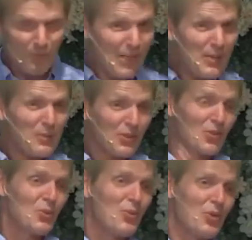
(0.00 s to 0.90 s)
will
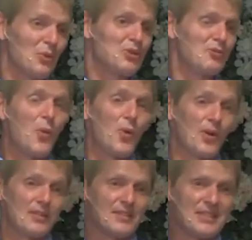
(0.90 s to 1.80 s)
do those four
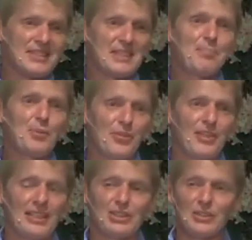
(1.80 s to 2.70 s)
simple
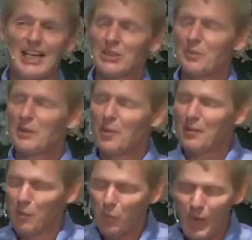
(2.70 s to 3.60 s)
things, you guys, we will be
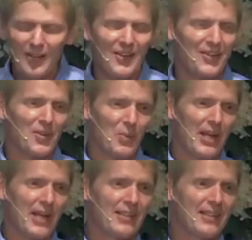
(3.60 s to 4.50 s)
well on our
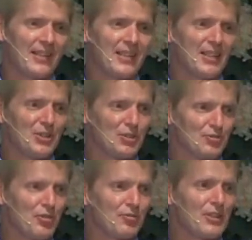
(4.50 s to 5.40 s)
way to
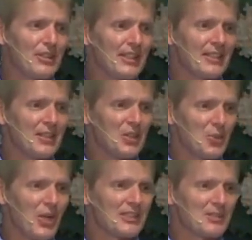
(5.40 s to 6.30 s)
fulfilling
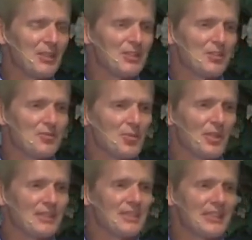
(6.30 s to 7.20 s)
Christ's mission for
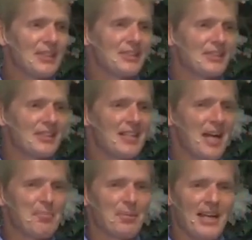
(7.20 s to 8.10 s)
us here on
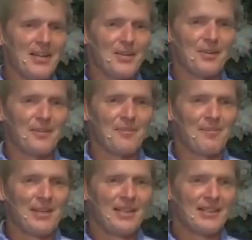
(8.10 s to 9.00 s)
planet Earth.
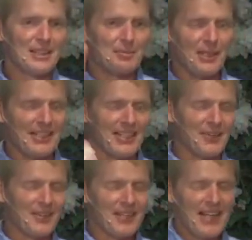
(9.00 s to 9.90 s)
Let's pray together.
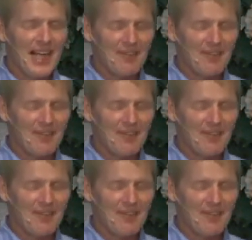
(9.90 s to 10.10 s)
Heavenly